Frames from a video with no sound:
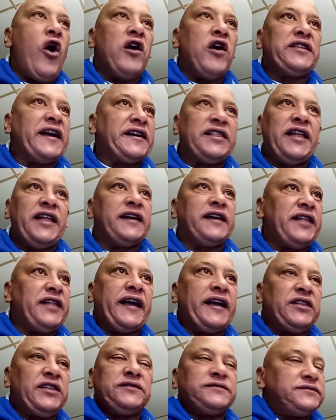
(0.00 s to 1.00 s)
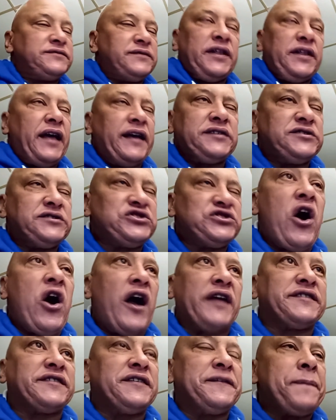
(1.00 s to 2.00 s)
like
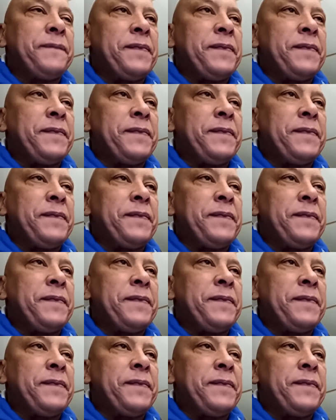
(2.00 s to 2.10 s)
shocked.